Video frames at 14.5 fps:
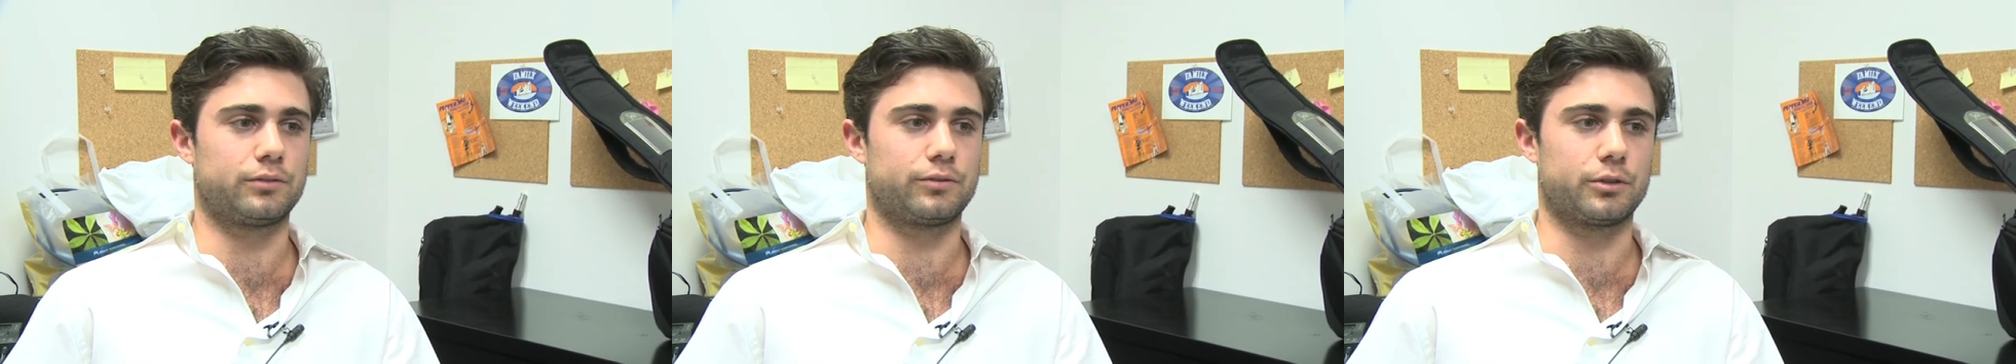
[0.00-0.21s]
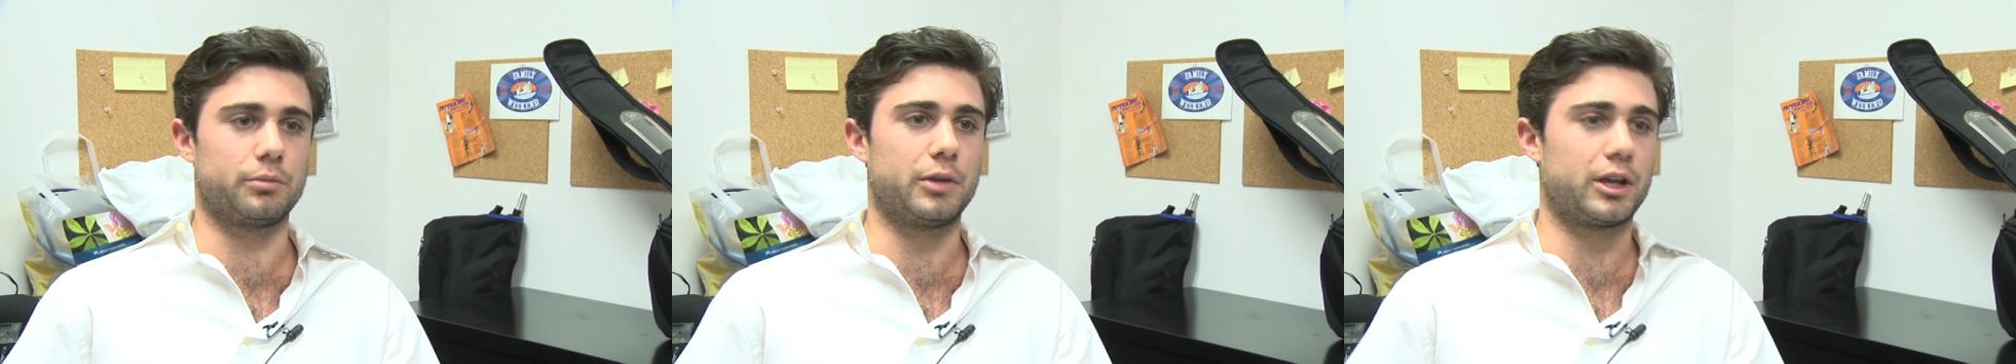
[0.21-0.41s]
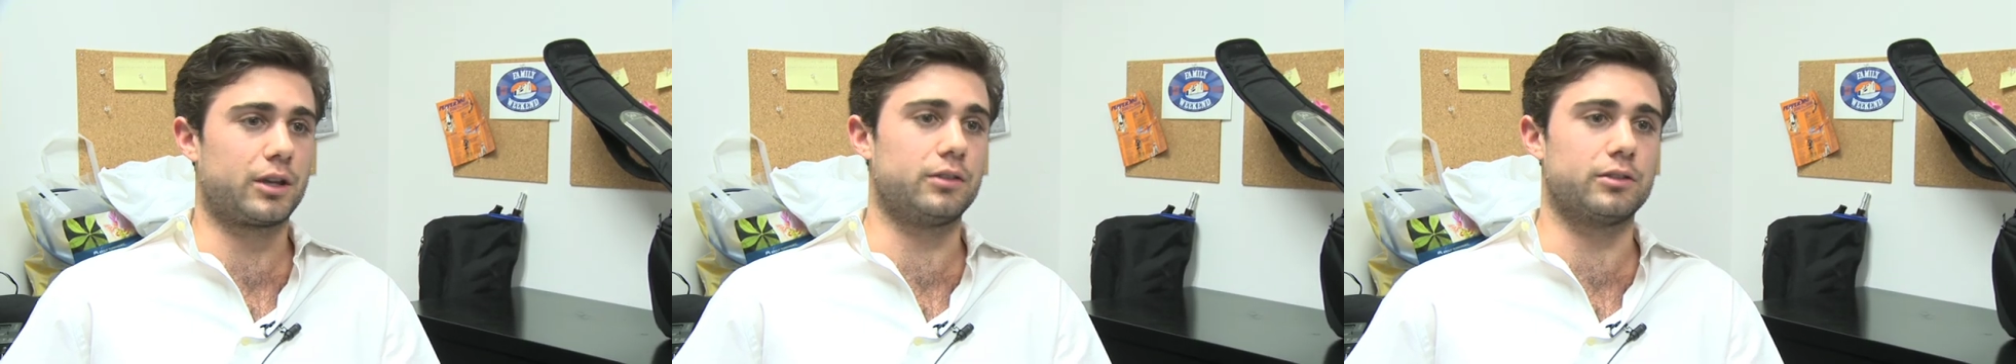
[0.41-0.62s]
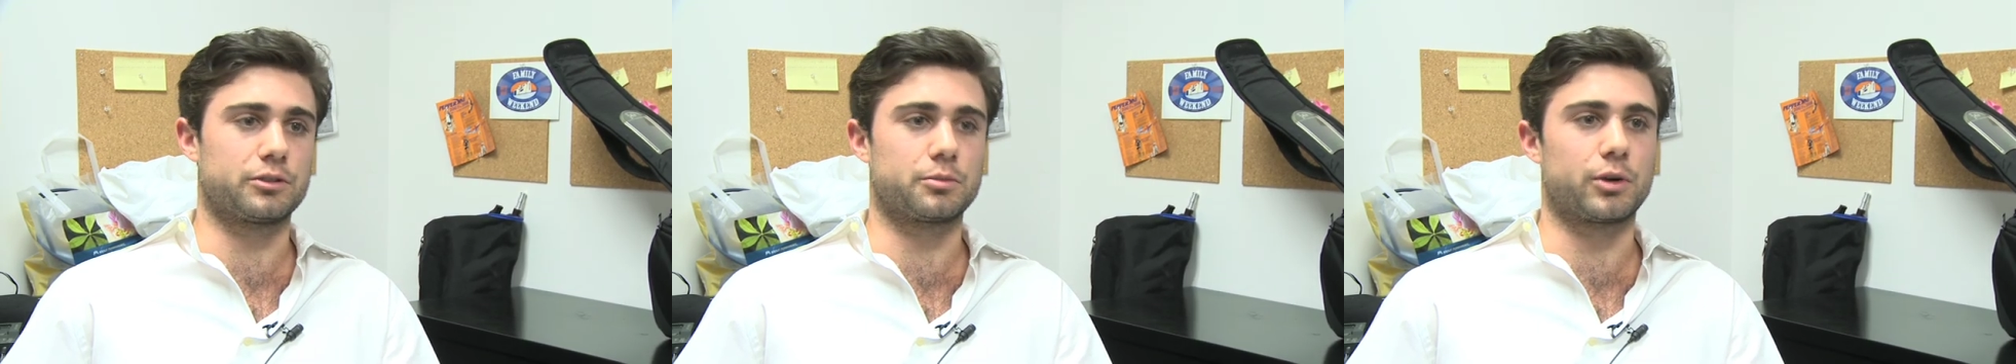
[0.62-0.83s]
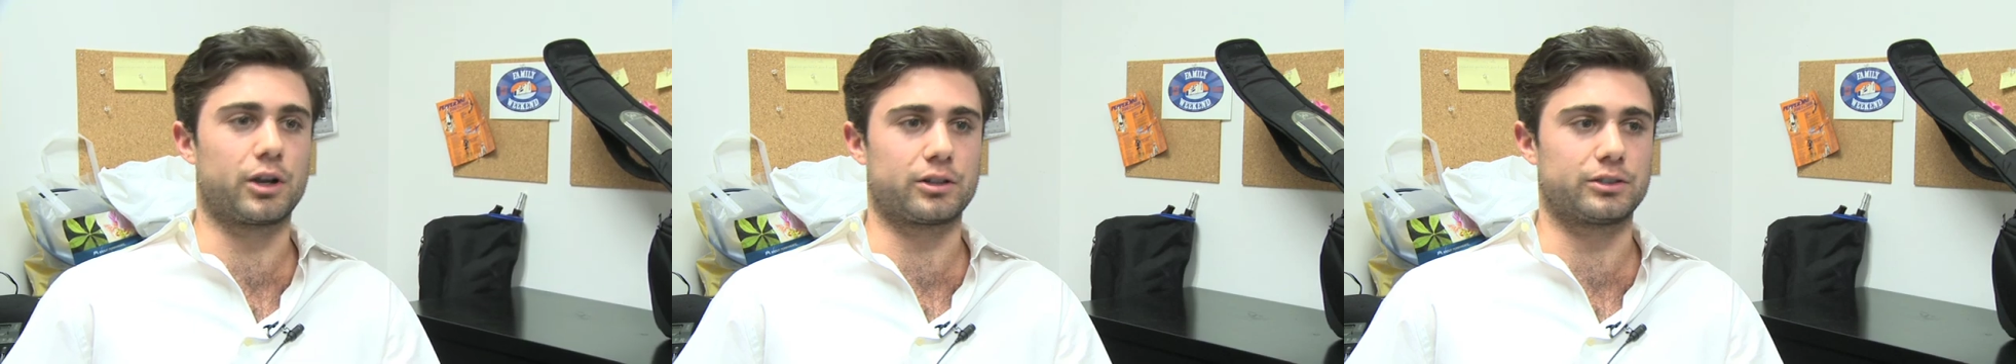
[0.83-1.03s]
for making this
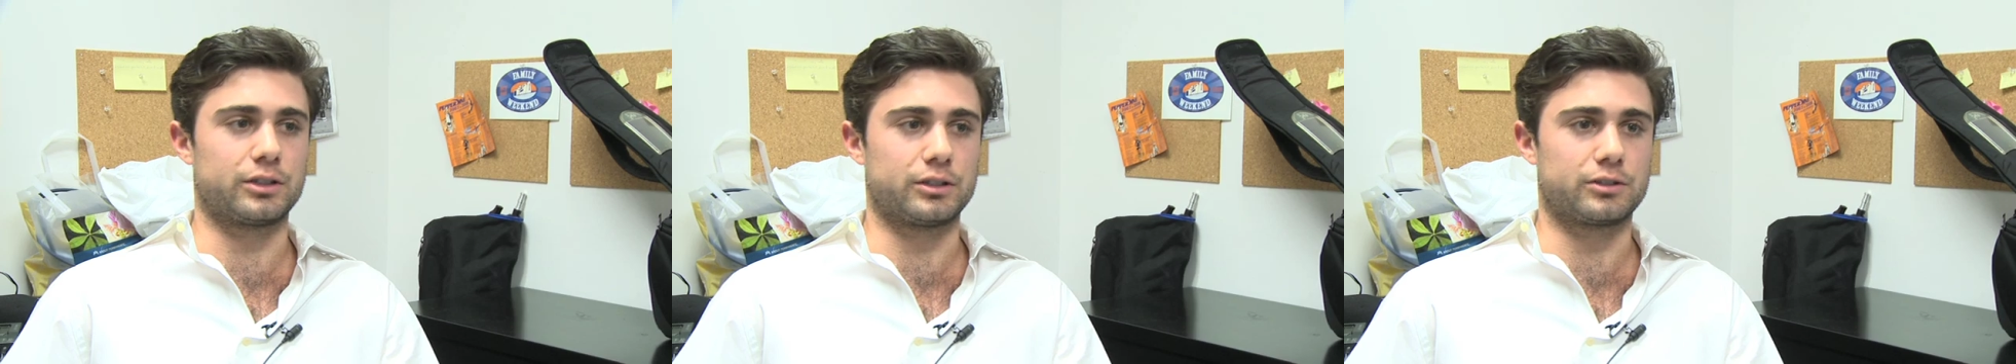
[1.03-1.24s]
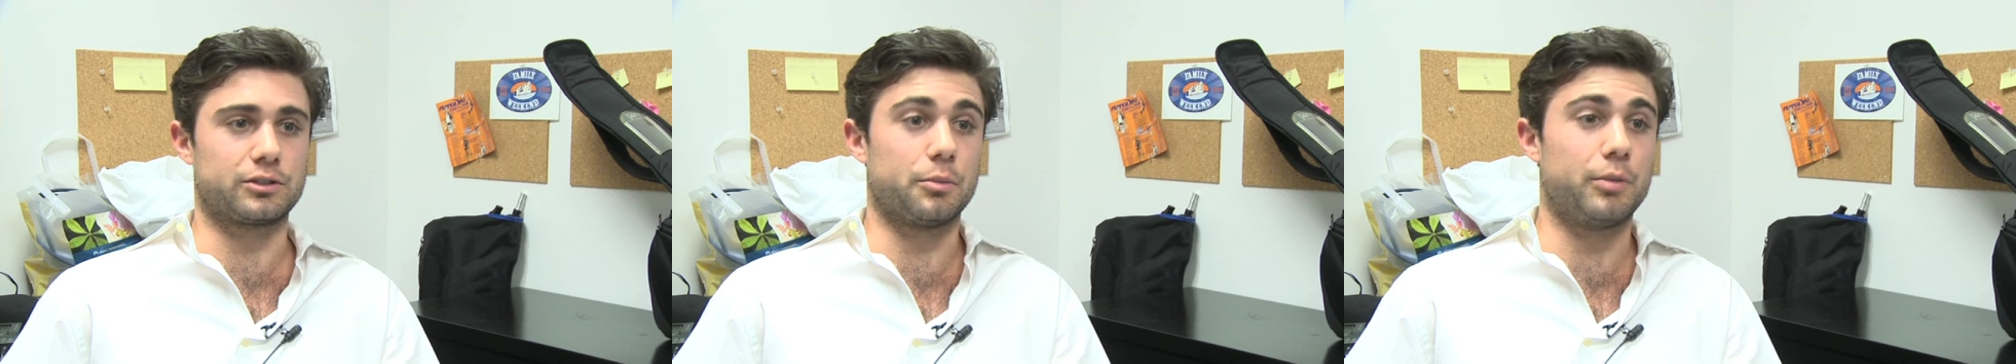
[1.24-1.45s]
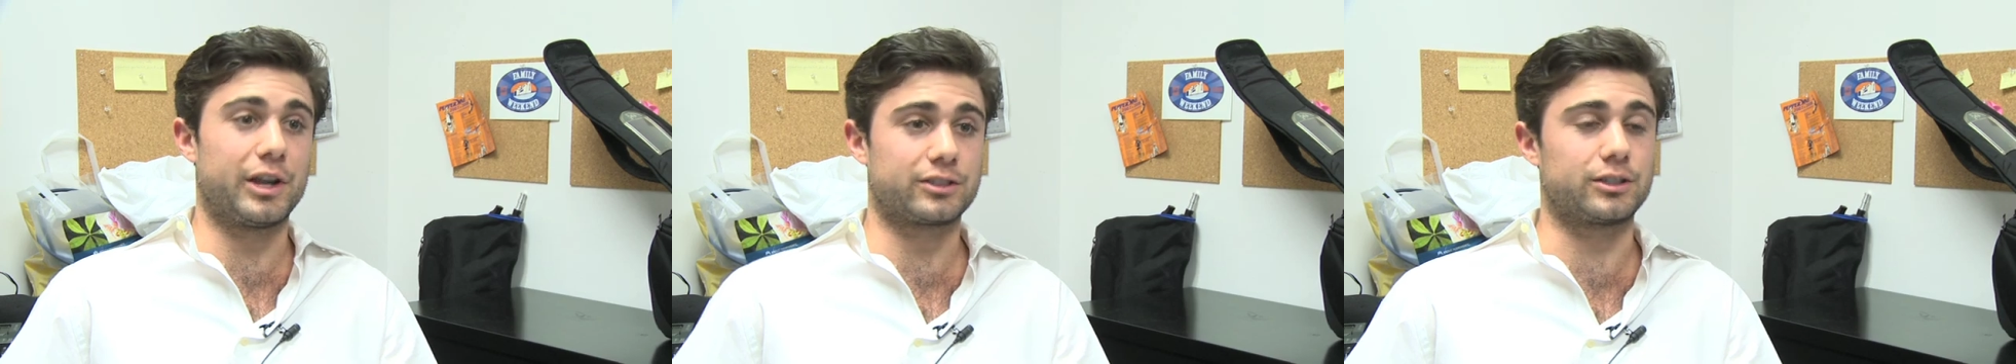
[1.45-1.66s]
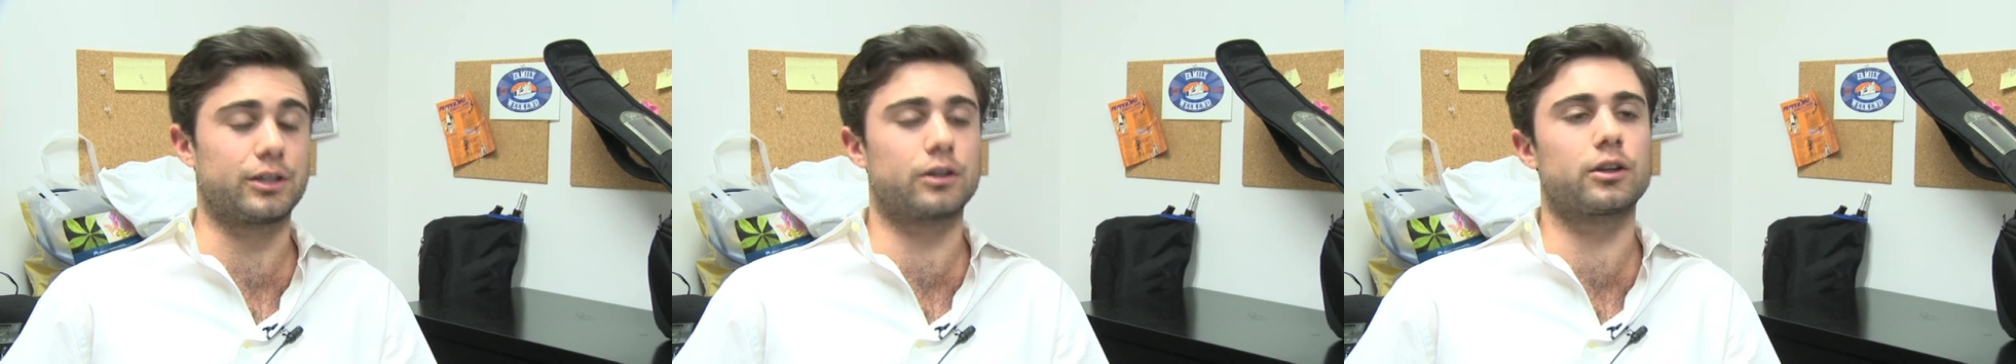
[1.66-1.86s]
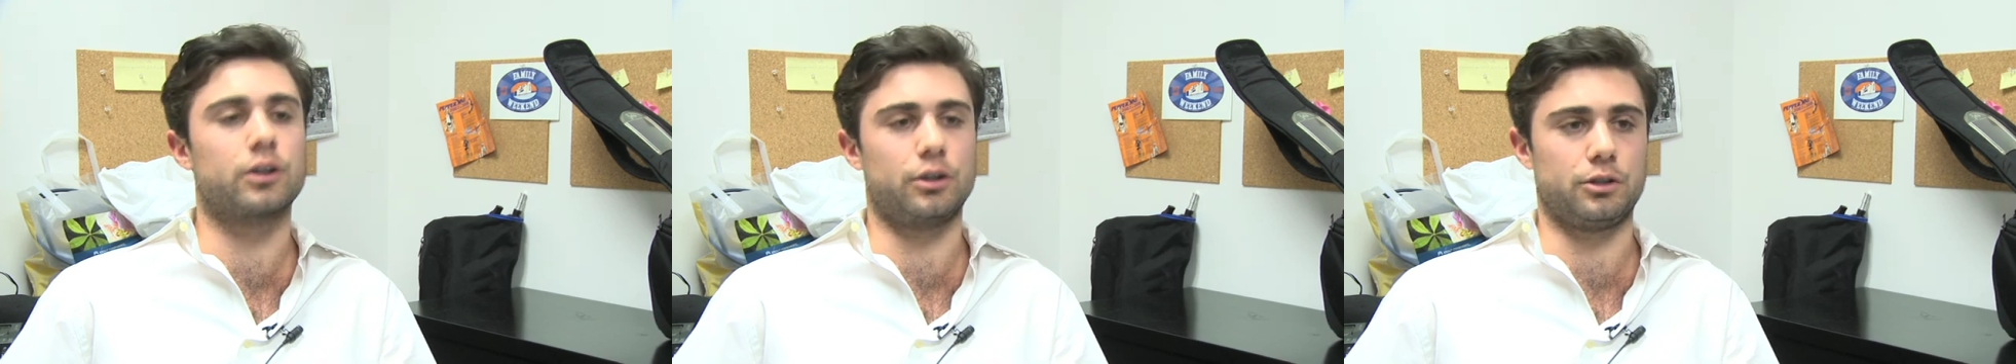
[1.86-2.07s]
process the best
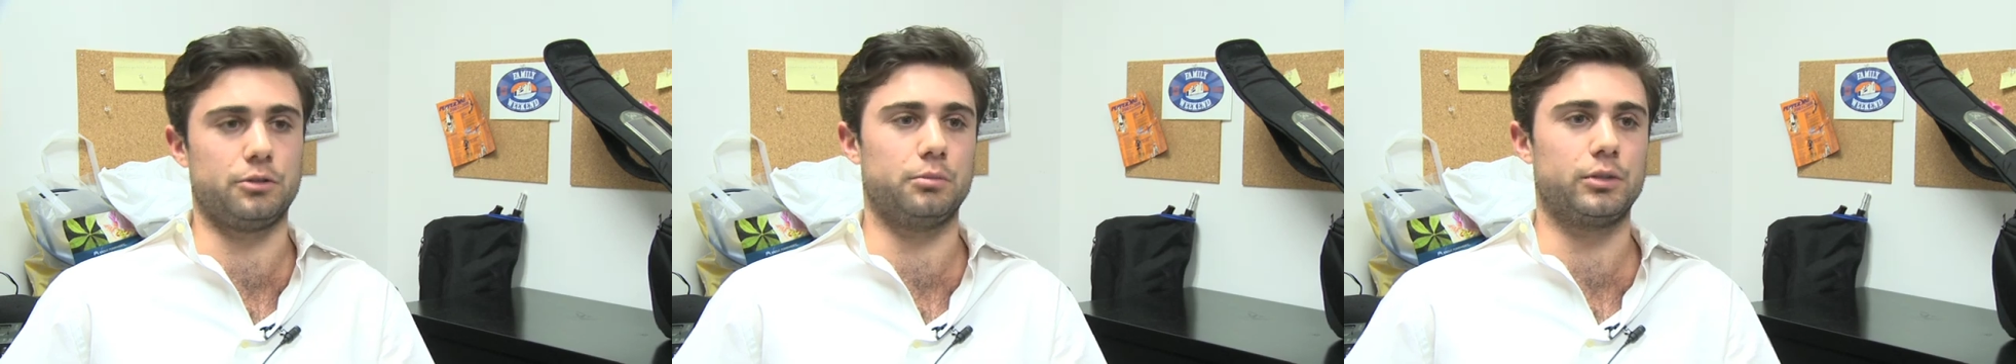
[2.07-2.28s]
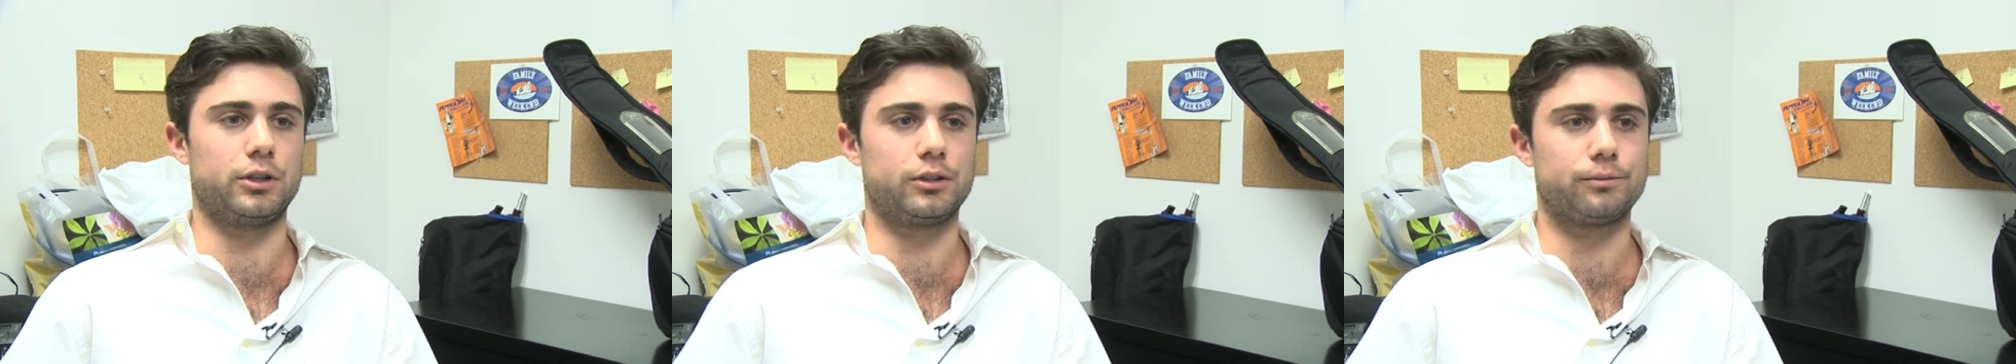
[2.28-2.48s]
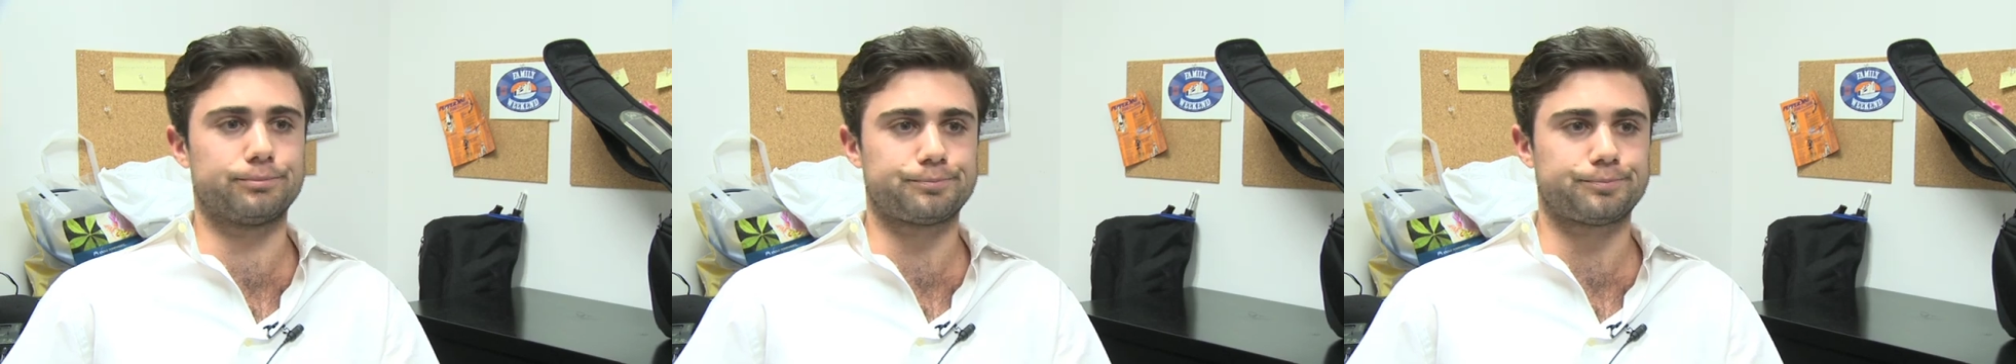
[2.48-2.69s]
it could be.